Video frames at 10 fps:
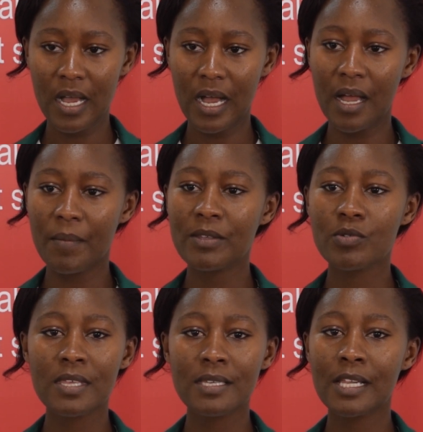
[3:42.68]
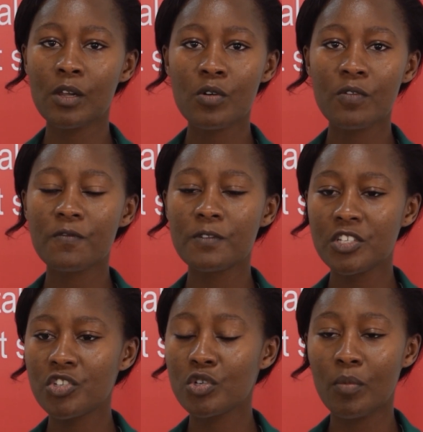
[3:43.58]
And so there's a lot of
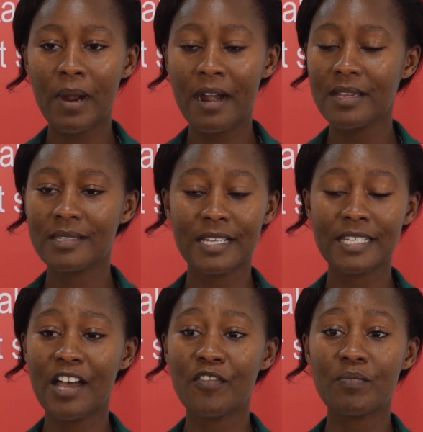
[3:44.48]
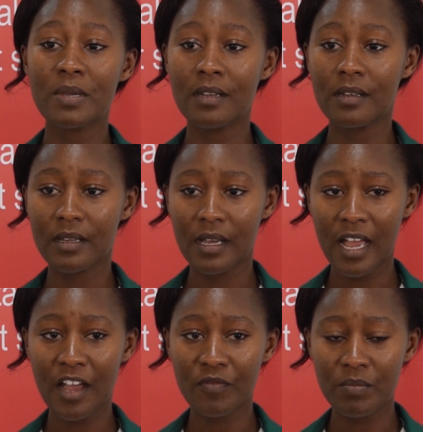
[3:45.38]
digital barriers that have
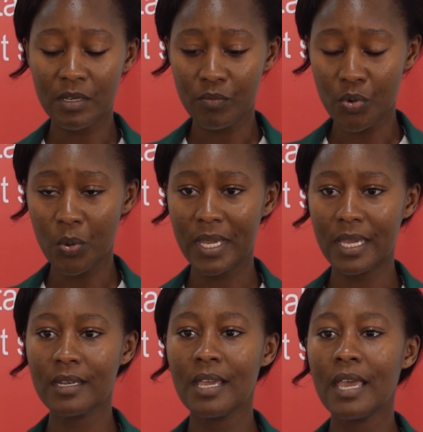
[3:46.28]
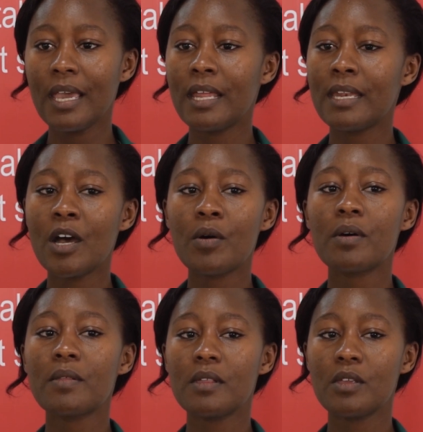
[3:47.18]
been broken, and
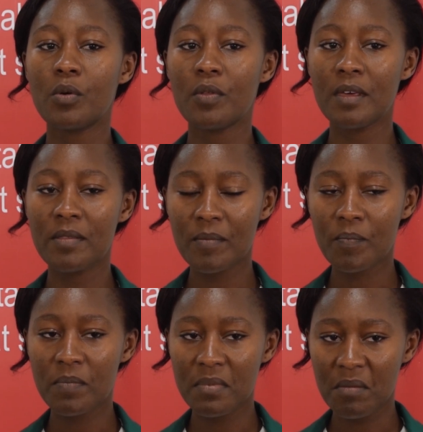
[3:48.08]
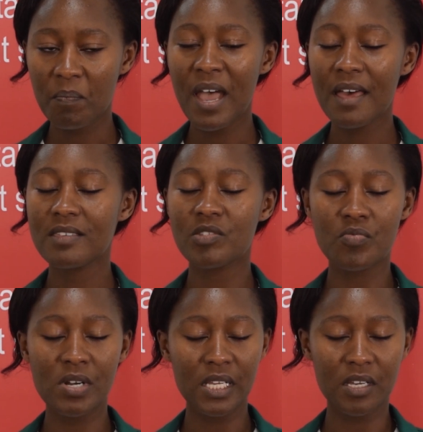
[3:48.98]
now the path is
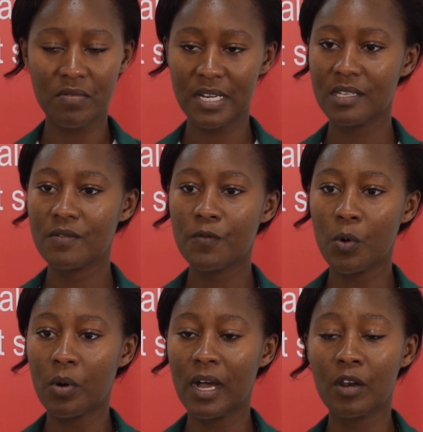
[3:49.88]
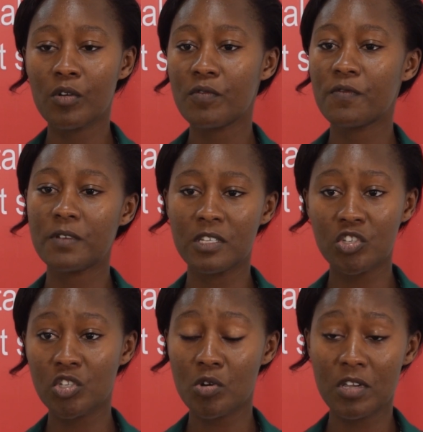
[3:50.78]
really great for a lot of
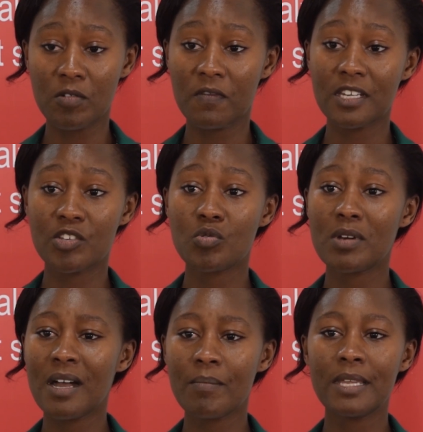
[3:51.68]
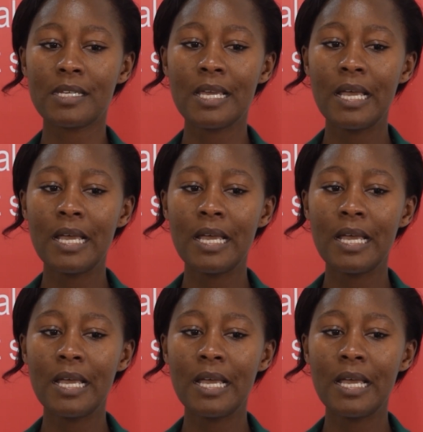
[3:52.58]
digital innovators to come in.